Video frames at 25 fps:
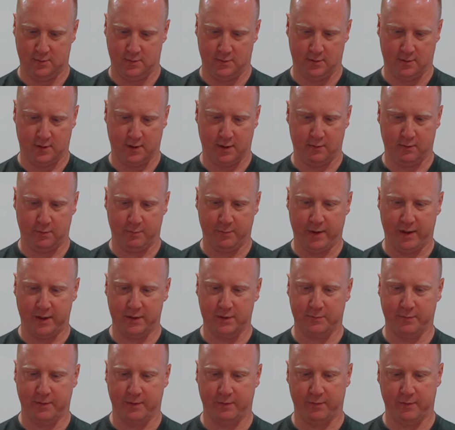kind of
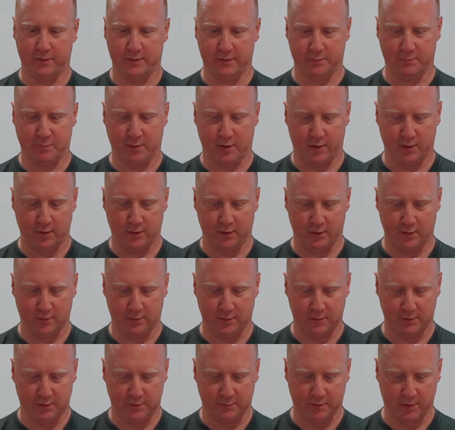reminds me of the
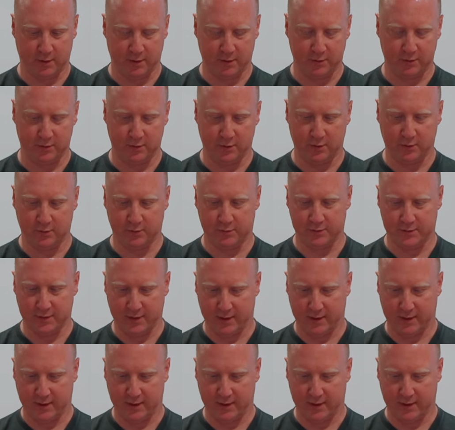smaller drones.